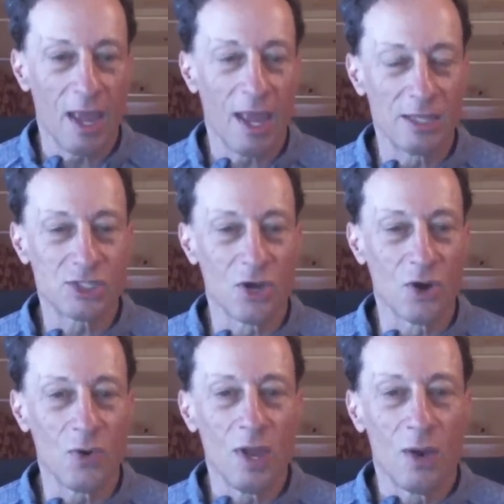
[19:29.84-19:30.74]
And
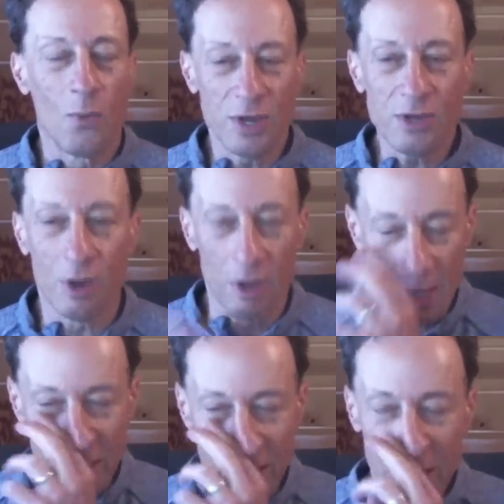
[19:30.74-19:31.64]
so when you're
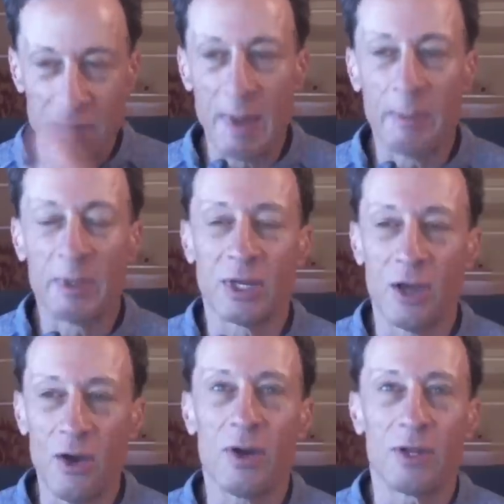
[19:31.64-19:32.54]
hurting, to be able to
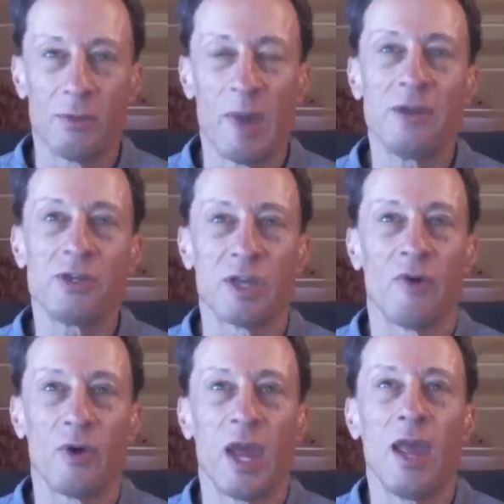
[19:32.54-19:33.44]
go remind yourself,
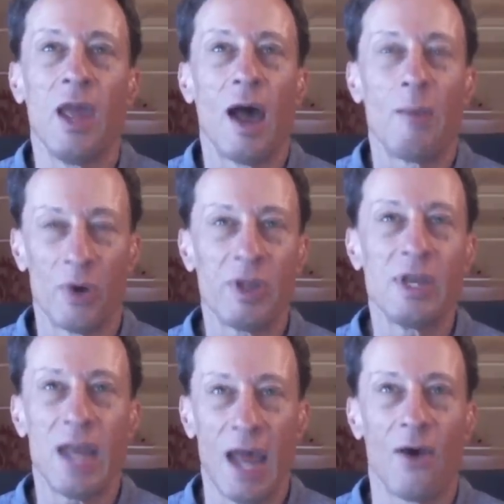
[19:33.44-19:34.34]
okay, I'm
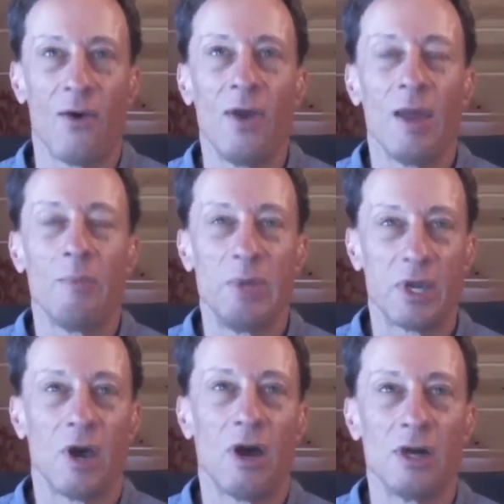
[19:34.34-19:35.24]
hurting now
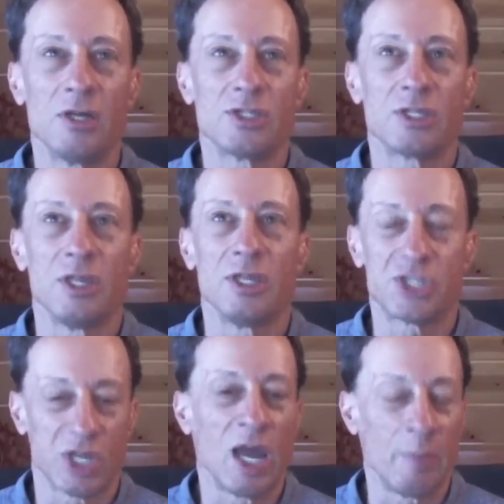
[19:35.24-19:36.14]
because this
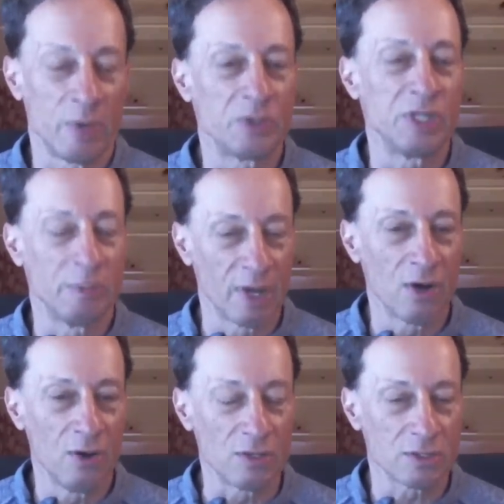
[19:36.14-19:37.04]
is going to help me to achieve my
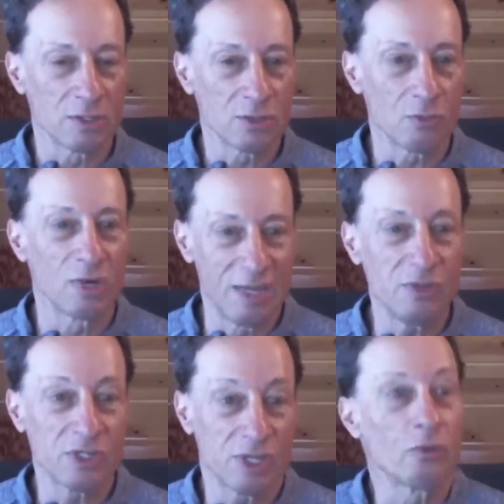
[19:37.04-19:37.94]
goals. So we're
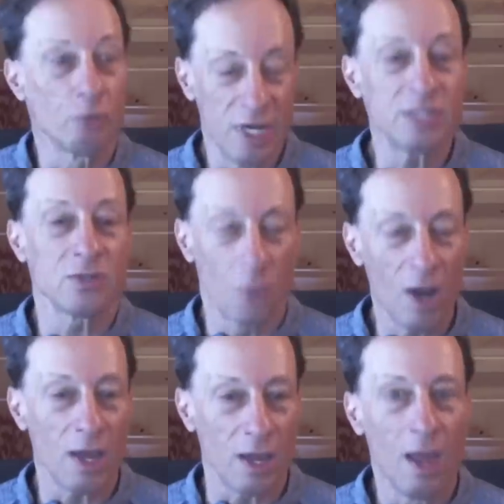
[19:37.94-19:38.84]
giving yourself a reason
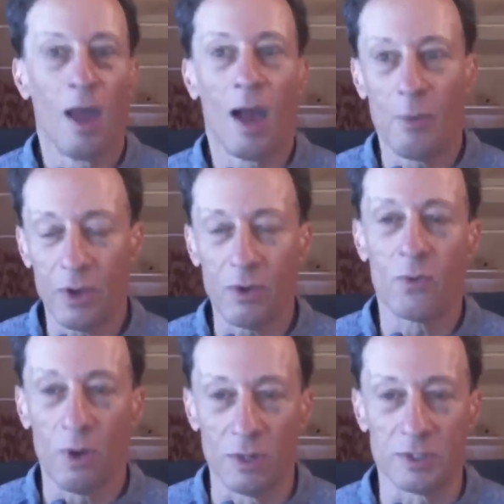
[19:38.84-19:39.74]
why. I want to go to
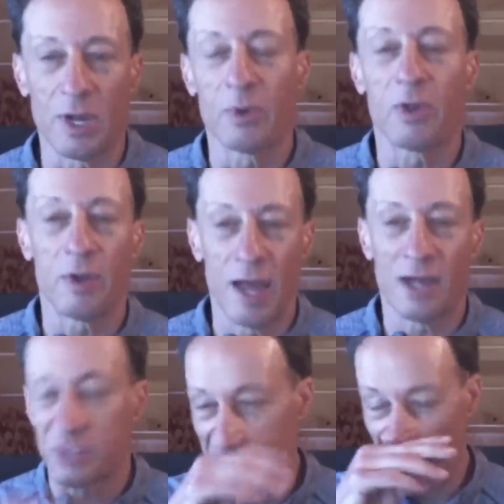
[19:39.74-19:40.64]
Worlds. I want to go to
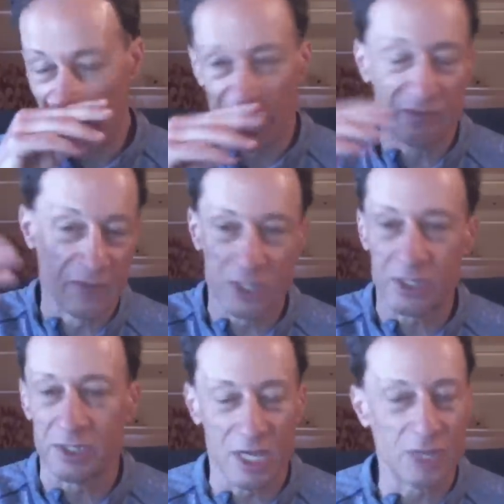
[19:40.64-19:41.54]
Nationals. I want to finish
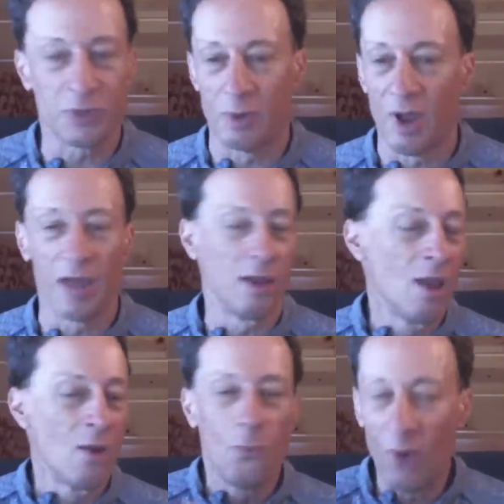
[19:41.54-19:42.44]
this century ride.
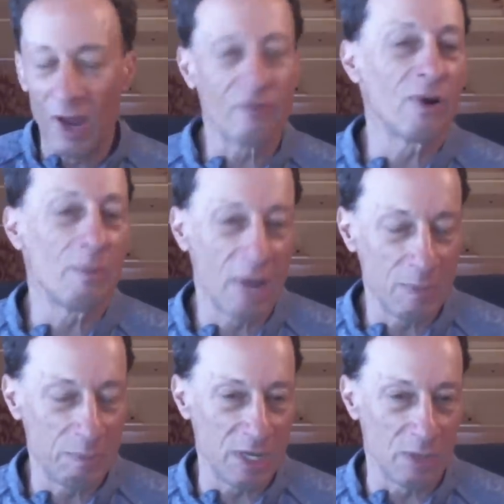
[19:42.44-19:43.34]
whatever it
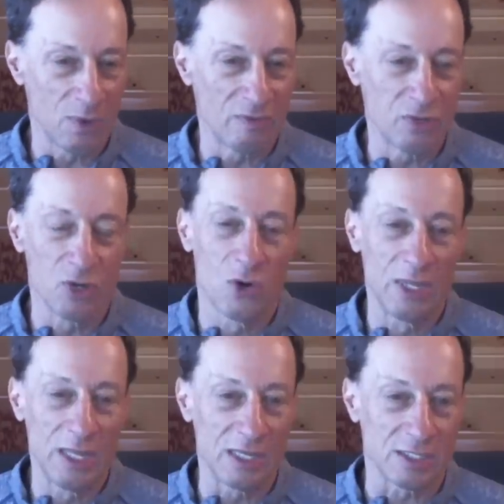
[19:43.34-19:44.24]
might be, whatever your
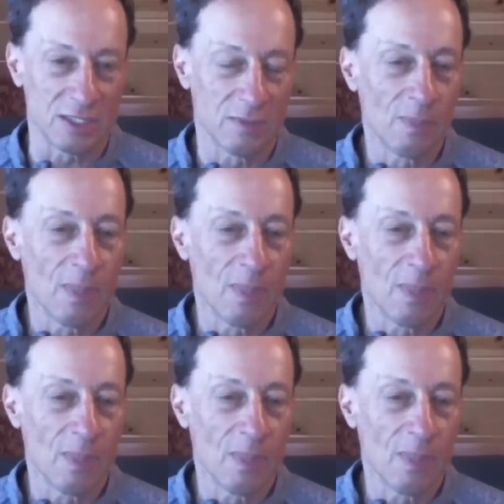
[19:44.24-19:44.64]
goal is,